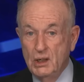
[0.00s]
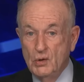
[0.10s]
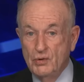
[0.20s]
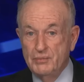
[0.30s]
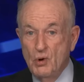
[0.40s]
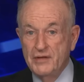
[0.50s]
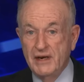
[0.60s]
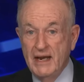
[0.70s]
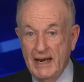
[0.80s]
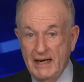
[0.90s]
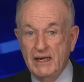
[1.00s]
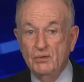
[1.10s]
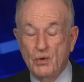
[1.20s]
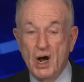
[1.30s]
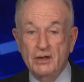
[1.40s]
with more than eighty
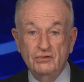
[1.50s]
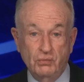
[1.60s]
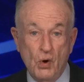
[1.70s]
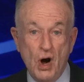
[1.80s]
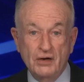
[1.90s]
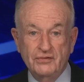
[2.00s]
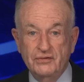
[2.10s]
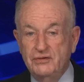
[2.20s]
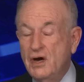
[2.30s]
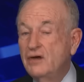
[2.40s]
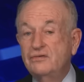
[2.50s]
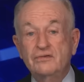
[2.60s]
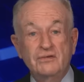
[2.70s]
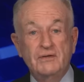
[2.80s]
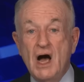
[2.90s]
runs, walks, and dozens
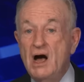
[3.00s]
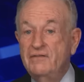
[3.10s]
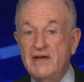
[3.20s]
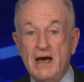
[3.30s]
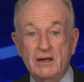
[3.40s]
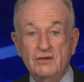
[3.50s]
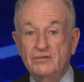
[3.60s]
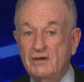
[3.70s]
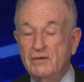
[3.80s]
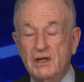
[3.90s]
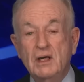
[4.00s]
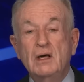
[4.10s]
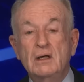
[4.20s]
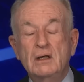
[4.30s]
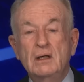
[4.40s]
of golf outings every year.